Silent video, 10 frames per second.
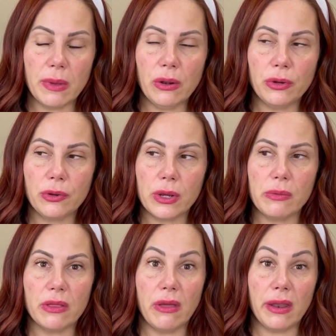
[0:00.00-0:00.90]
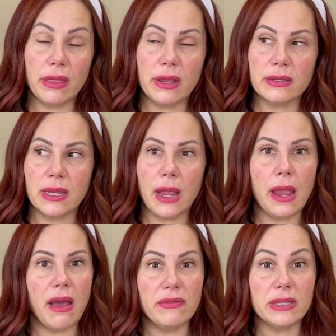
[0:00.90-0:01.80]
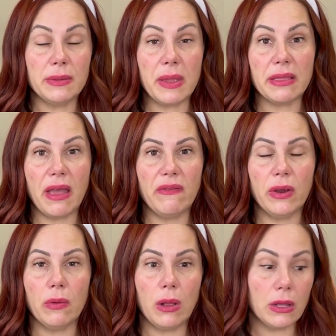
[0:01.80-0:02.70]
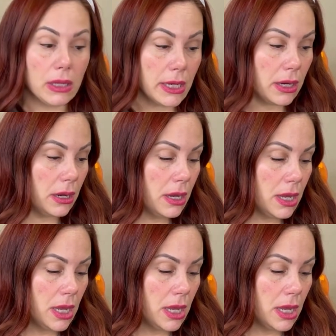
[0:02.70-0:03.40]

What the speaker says: I don't agree with a lot of things, and I obviously make that very well clear,